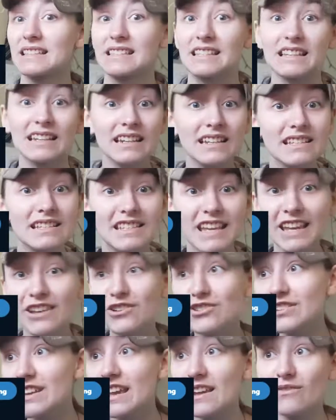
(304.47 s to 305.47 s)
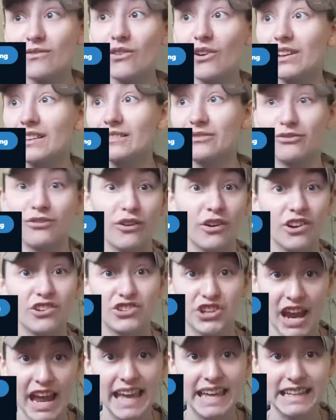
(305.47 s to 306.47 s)
Did I say your name right for a
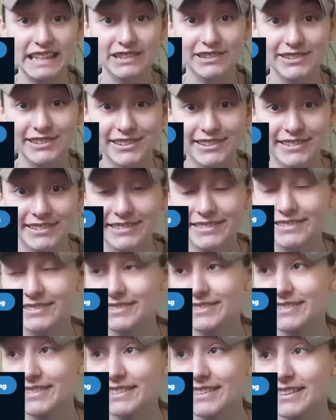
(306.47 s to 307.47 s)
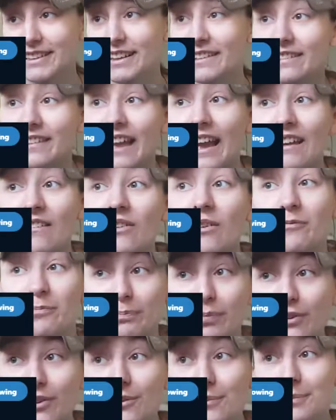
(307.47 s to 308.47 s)
change? Because I have a
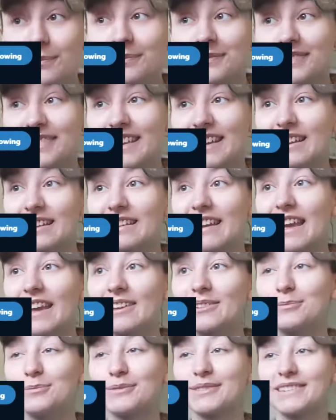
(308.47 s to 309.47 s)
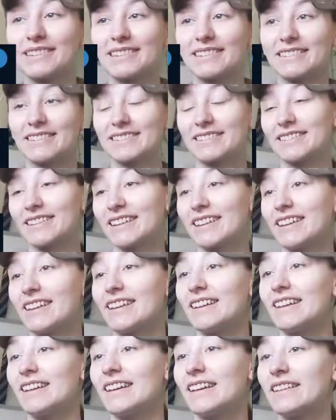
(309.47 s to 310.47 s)
problem saying names.
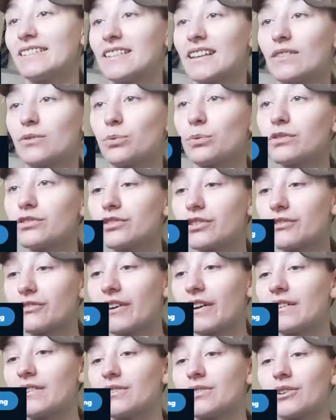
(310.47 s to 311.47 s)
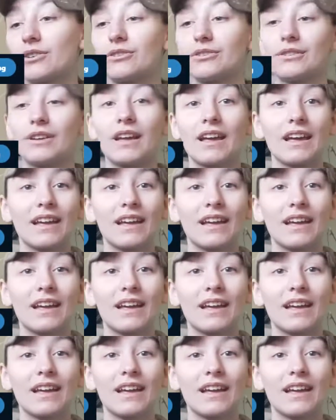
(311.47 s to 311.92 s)
He says, what's your favorite song?